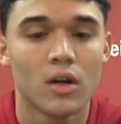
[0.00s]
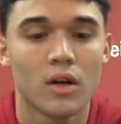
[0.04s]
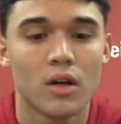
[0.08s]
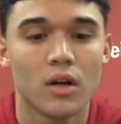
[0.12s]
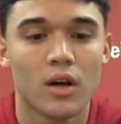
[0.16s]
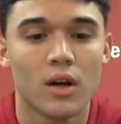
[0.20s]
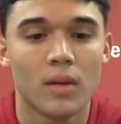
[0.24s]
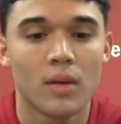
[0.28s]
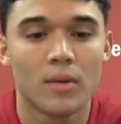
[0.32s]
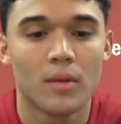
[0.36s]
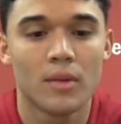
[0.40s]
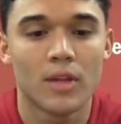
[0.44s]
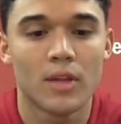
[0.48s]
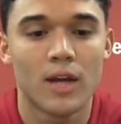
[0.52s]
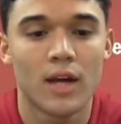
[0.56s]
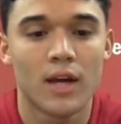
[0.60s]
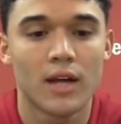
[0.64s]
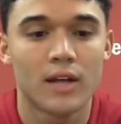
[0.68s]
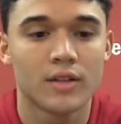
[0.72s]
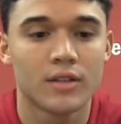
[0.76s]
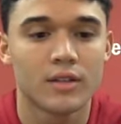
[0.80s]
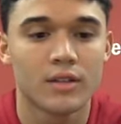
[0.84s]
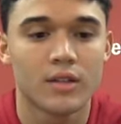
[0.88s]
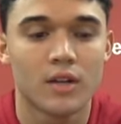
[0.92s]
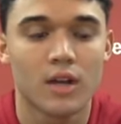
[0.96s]
I mean, that
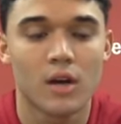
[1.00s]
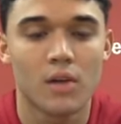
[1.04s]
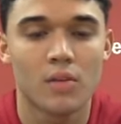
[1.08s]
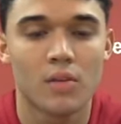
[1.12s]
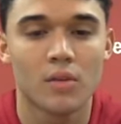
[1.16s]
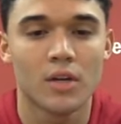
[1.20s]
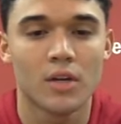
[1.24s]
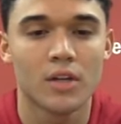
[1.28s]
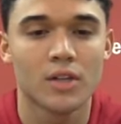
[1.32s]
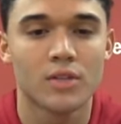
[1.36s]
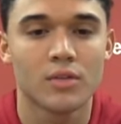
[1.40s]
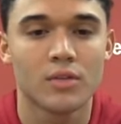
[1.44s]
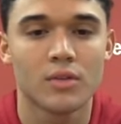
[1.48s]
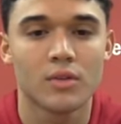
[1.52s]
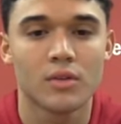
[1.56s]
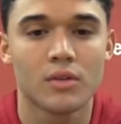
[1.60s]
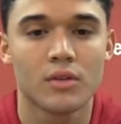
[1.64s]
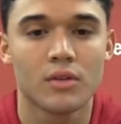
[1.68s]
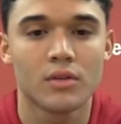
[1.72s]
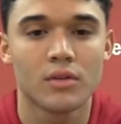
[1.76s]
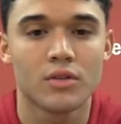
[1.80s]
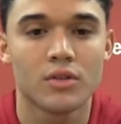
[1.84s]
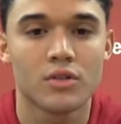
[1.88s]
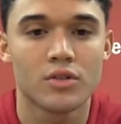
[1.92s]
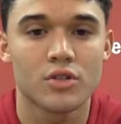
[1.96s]
in combination with
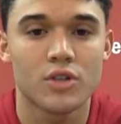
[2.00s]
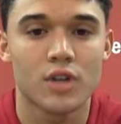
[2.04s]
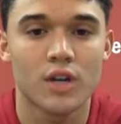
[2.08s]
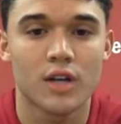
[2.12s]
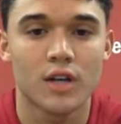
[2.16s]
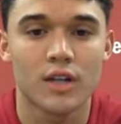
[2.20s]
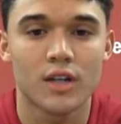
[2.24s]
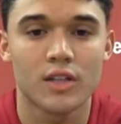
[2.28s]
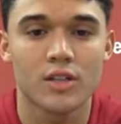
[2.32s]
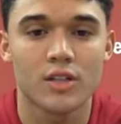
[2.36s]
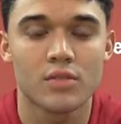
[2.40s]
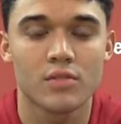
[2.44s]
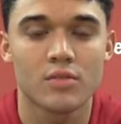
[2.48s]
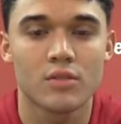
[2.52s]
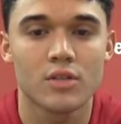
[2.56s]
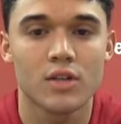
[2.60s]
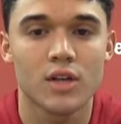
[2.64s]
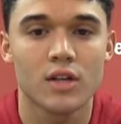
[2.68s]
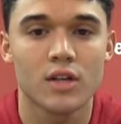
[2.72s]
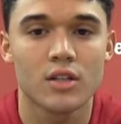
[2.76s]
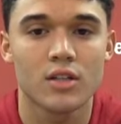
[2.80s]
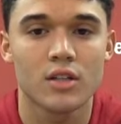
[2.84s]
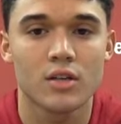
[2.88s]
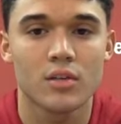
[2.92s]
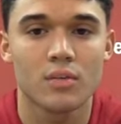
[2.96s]
just trying to get some
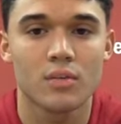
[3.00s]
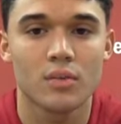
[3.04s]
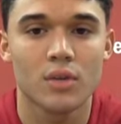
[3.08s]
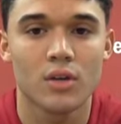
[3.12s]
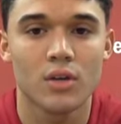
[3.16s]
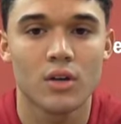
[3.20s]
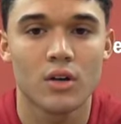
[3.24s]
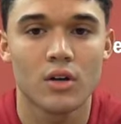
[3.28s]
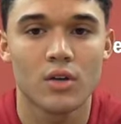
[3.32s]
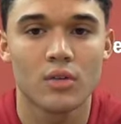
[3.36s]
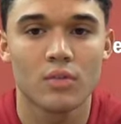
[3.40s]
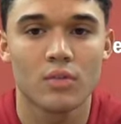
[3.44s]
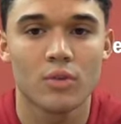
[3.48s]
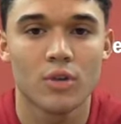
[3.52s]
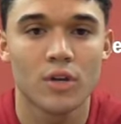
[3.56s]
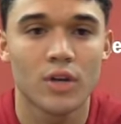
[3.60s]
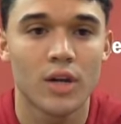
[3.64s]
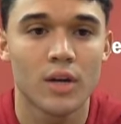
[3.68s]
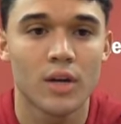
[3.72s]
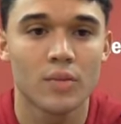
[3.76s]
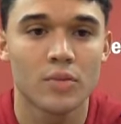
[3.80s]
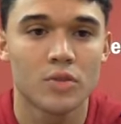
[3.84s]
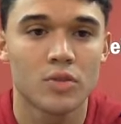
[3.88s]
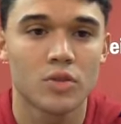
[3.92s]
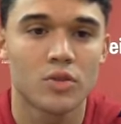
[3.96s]
shots up in our
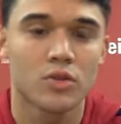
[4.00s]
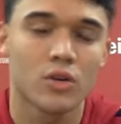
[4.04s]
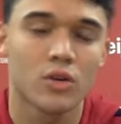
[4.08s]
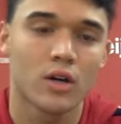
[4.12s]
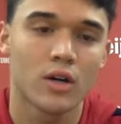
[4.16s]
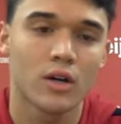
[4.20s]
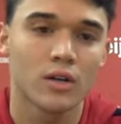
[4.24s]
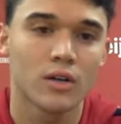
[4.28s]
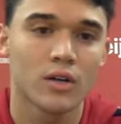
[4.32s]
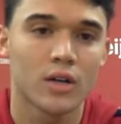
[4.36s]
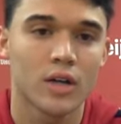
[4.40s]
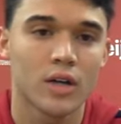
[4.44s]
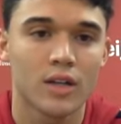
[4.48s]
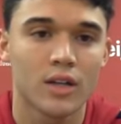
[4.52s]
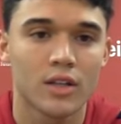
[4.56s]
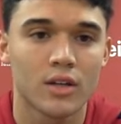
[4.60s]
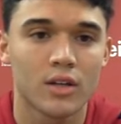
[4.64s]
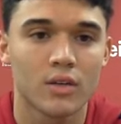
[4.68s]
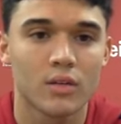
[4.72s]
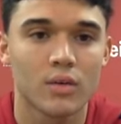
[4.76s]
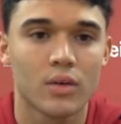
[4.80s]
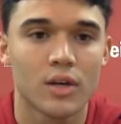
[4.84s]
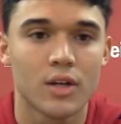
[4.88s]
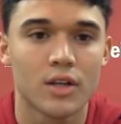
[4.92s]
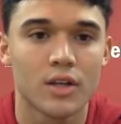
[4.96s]
pregame shoot-around at the
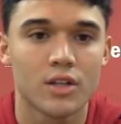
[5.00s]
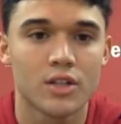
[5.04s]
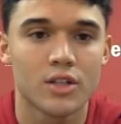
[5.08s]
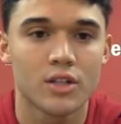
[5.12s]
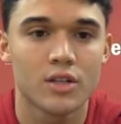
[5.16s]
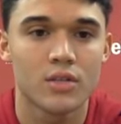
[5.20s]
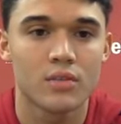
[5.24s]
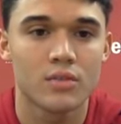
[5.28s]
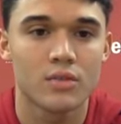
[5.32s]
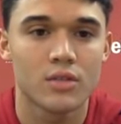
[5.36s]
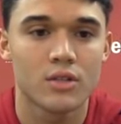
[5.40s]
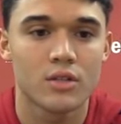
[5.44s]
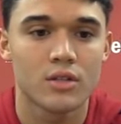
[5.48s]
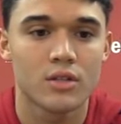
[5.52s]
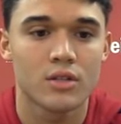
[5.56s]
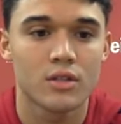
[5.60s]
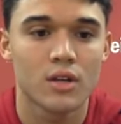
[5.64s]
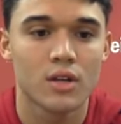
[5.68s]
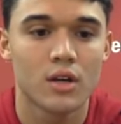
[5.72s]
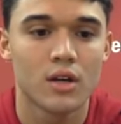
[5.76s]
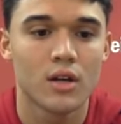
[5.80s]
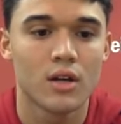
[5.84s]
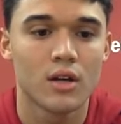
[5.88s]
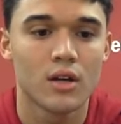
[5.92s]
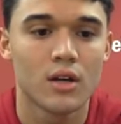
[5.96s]
away gyms is
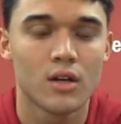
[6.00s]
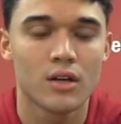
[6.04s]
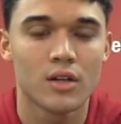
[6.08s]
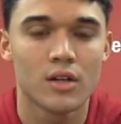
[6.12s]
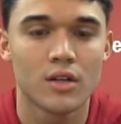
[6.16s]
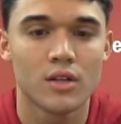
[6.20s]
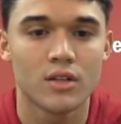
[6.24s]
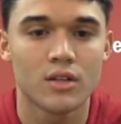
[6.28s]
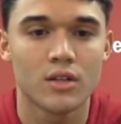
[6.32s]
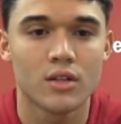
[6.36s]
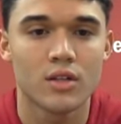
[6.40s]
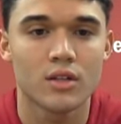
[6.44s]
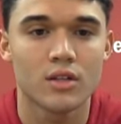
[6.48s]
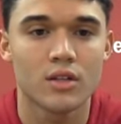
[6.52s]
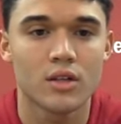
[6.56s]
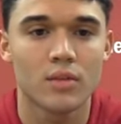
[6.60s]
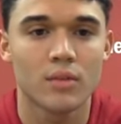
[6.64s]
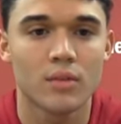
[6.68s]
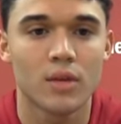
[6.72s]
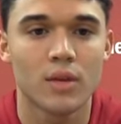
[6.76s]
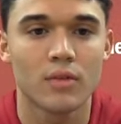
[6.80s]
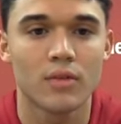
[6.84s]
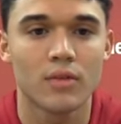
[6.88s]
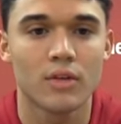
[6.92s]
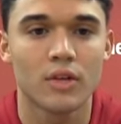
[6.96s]
something
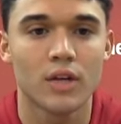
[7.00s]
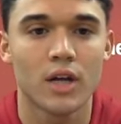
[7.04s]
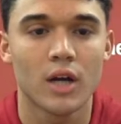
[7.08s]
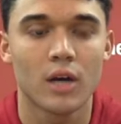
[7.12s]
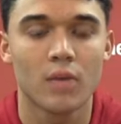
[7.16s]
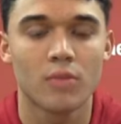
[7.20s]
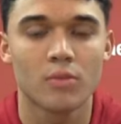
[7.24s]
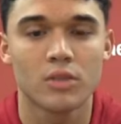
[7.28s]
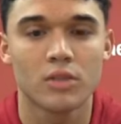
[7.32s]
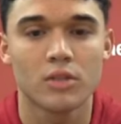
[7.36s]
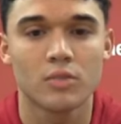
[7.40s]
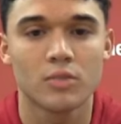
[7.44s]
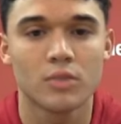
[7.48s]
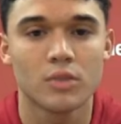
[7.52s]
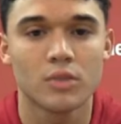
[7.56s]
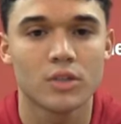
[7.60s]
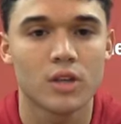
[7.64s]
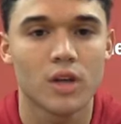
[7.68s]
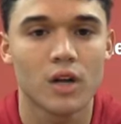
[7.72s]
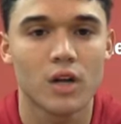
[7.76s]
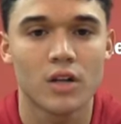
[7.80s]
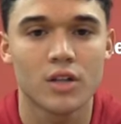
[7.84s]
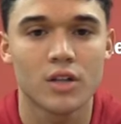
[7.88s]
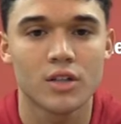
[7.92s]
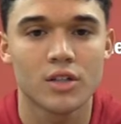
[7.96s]
that really helps us. But
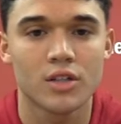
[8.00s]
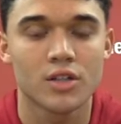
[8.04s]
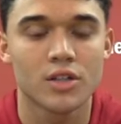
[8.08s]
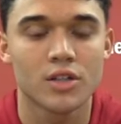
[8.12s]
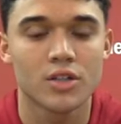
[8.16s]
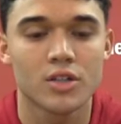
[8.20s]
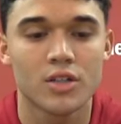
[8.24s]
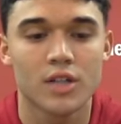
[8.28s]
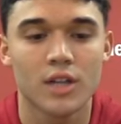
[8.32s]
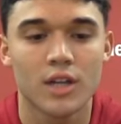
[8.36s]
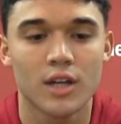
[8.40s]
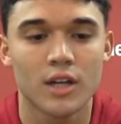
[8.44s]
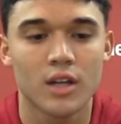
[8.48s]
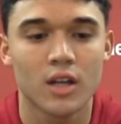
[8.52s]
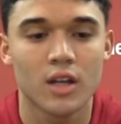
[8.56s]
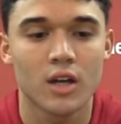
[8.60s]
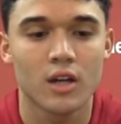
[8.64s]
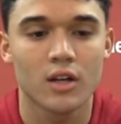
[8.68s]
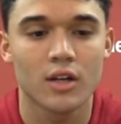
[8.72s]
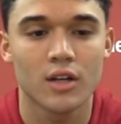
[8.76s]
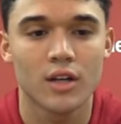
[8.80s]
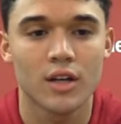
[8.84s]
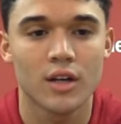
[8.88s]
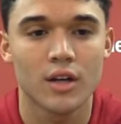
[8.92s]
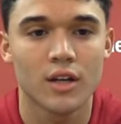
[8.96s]
honestly, just staying
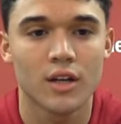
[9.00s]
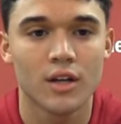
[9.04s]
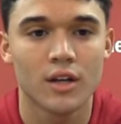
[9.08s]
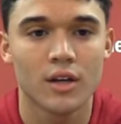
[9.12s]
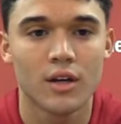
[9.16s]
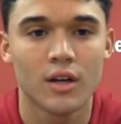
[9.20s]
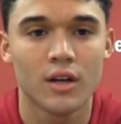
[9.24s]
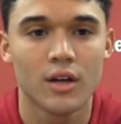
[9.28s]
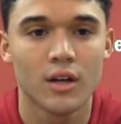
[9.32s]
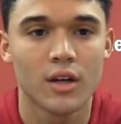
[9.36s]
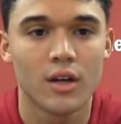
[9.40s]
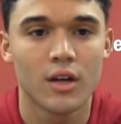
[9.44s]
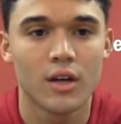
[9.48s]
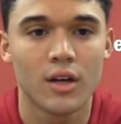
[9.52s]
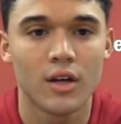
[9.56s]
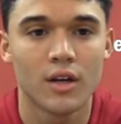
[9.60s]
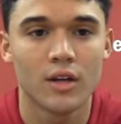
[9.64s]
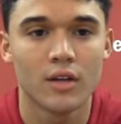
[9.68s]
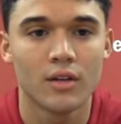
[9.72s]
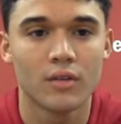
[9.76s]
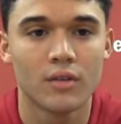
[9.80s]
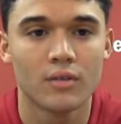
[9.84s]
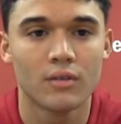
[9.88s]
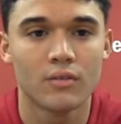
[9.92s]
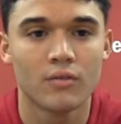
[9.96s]
locked in
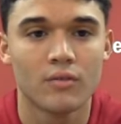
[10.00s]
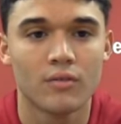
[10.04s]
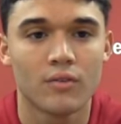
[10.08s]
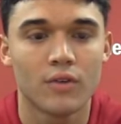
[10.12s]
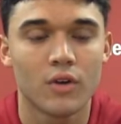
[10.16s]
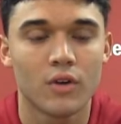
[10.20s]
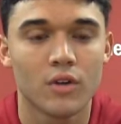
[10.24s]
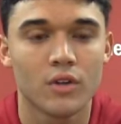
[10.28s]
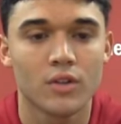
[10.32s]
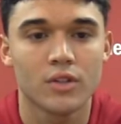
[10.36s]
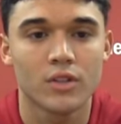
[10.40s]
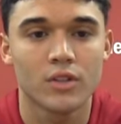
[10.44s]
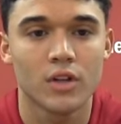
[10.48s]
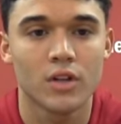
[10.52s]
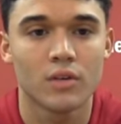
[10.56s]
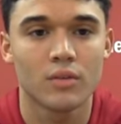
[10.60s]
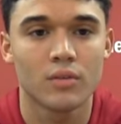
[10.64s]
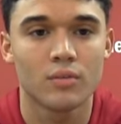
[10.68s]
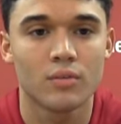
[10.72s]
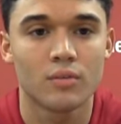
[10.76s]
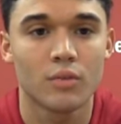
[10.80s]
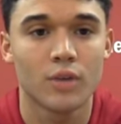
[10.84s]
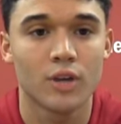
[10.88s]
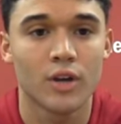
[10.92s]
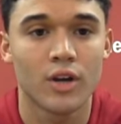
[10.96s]
and focused on
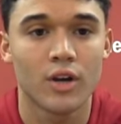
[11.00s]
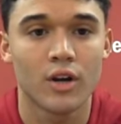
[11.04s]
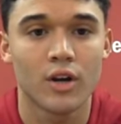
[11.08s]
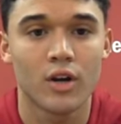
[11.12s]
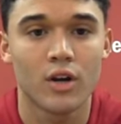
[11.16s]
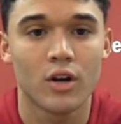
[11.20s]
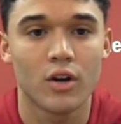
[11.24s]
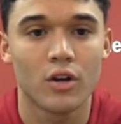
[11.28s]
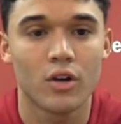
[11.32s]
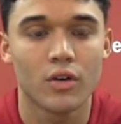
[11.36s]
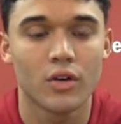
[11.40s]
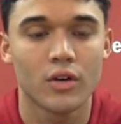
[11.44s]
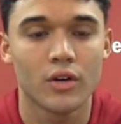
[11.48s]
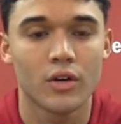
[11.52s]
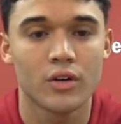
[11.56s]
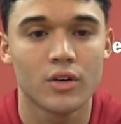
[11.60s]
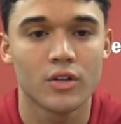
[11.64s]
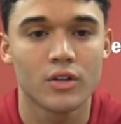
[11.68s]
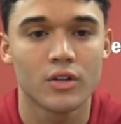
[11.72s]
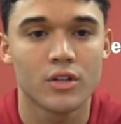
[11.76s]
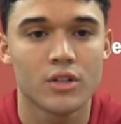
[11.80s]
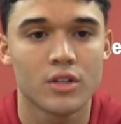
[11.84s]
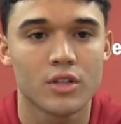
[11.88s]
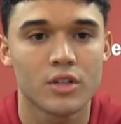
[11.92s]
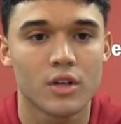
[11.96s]
bringing in our own
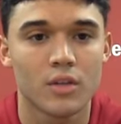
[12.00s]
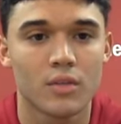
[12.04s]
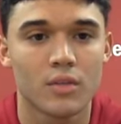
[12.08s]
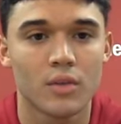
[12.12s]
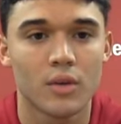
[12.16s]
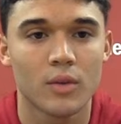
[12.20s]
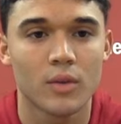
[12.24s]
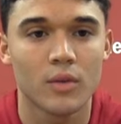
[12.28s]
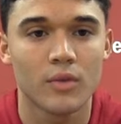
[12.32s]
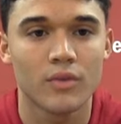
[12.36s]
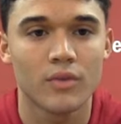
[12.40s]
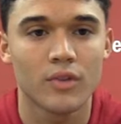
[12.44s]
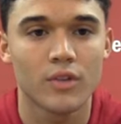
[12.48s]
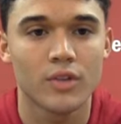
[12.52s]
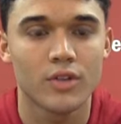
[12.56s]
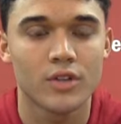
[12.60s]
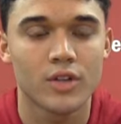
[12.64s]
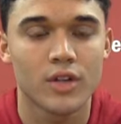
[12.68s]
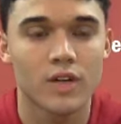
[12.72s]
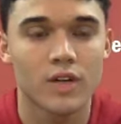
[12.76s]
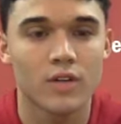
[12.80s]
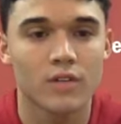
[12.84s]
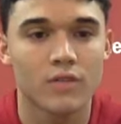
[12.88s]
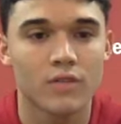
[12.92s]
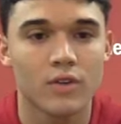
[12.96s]
energy is something that we've really
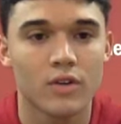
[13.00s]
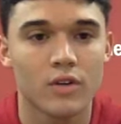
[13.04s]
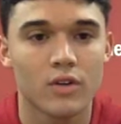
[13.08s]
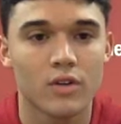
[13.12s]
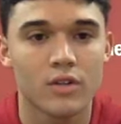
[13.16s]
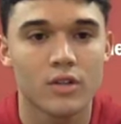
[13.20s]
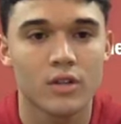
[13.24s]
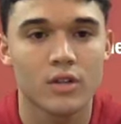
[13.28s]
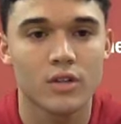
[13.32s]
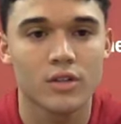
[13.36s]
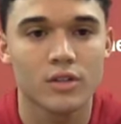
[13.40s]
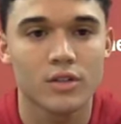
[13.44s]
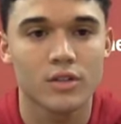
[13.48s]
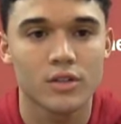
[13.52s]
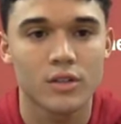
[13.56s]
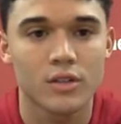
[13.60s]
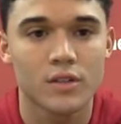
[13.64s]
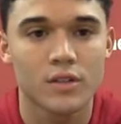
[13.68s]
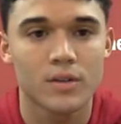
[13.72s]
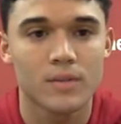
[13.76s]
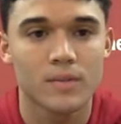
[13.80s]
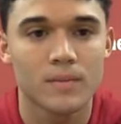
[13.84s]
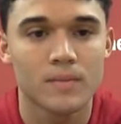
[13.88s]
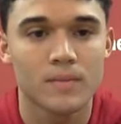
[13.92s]
tried to focus on this year.